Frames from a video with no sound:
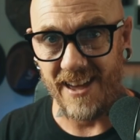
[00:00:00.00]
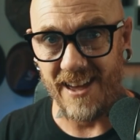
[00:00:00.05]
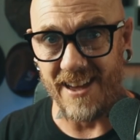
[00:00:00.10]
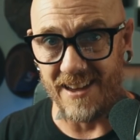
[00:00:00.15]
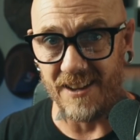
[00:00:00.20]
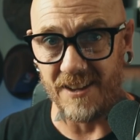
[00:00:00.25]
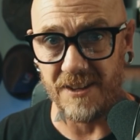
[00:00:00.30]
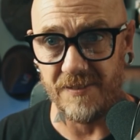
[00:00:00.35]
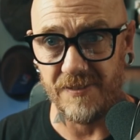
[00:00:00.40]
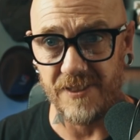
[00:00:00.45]

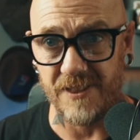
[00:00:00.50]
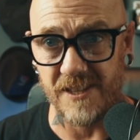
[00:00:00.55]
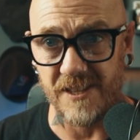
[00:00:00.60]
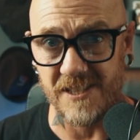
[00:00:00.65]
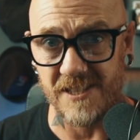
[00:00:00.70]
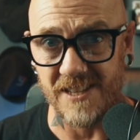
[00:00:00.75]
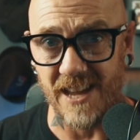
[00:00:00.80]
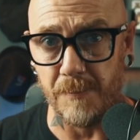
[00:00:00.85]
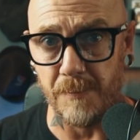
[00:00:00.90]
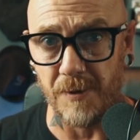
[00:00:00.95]
Yeah, and if
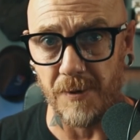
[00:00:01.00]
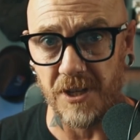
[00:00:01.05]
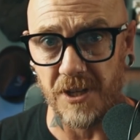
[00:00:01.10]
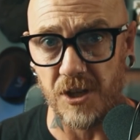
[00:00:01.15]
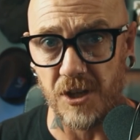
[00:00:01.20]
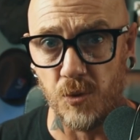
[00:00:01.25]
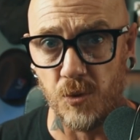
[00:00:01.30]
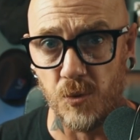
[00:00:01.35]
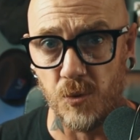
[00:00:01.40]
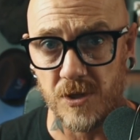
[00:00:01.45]
there's
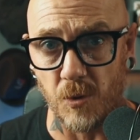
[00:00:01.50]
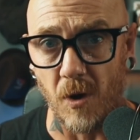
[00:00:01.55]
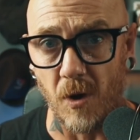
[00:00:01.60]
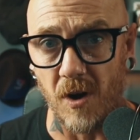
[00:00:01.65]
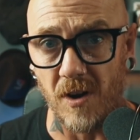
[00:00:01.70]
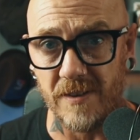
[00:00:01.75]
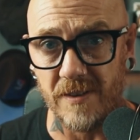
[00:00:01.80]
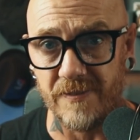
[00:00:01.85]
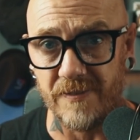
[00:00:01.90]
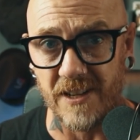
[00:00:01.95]
anybody who's
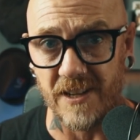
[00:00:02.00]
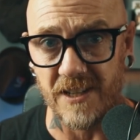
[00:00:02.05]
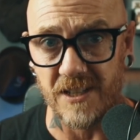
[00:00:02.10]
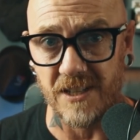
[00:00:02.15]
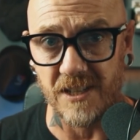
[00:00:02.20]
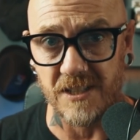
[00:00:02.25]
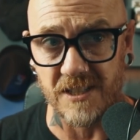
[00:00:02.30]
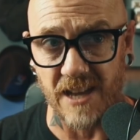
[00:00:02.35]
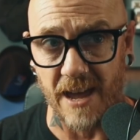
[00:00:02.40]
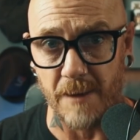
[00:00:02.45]
qualified
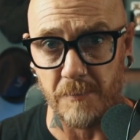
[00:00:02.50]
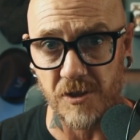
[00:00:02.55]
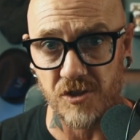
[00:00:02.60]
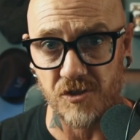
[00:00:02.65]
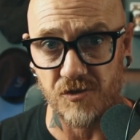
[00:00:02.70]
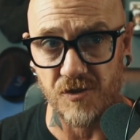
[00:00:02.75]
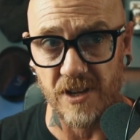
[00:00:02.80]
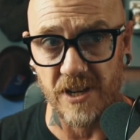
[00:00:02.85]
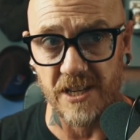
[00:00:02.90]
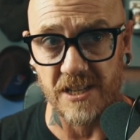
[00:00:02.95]
to
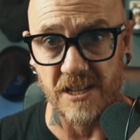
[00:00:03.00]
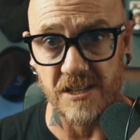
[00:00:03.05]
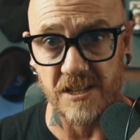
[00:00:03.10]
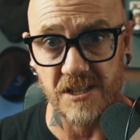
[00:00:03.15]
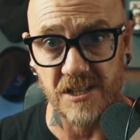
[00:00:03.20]
demonstrate